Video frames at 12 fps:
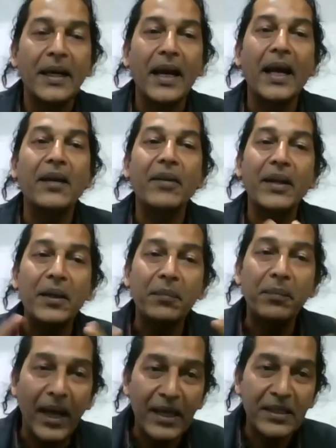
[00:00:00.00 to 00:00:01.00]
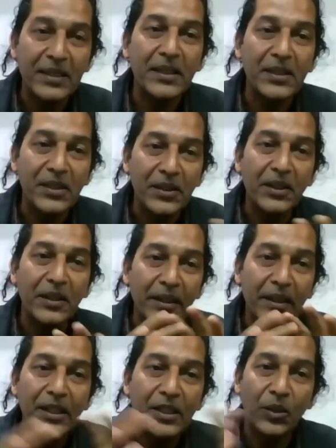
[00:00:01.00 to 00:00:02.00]
And when it plasters
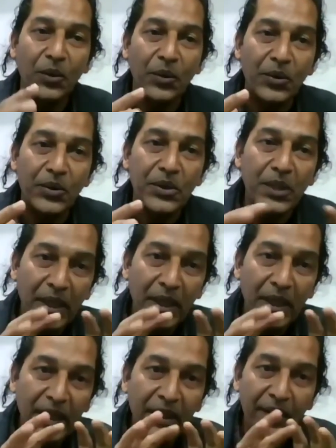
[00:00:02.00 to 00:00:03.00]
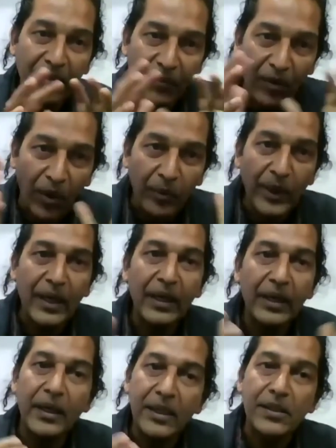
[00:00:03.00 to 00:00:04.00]
these stones, they form little
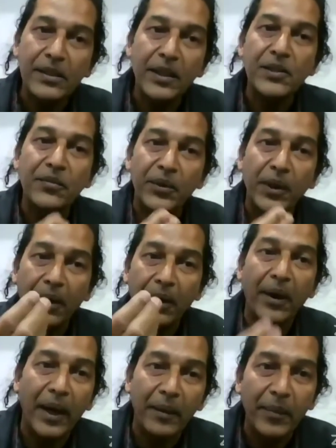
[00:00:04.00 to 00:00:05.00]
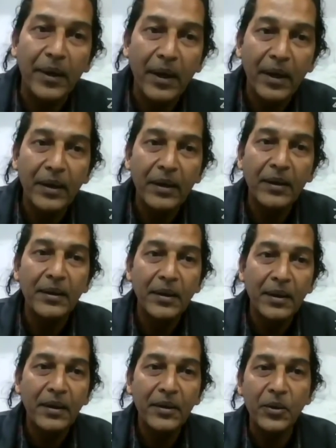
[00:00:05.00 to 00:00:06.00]
nurseries for the crab
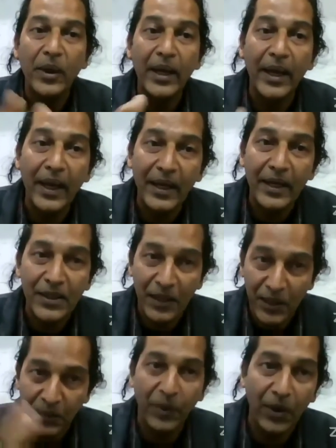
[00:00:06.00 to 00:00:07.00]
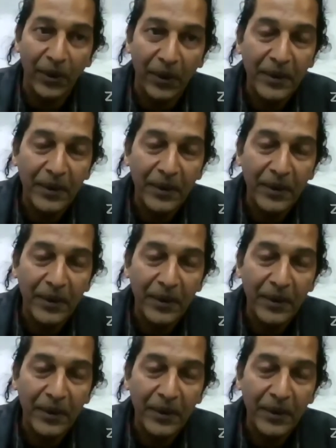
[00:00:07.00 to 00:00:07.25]
to lay eggs and spawn.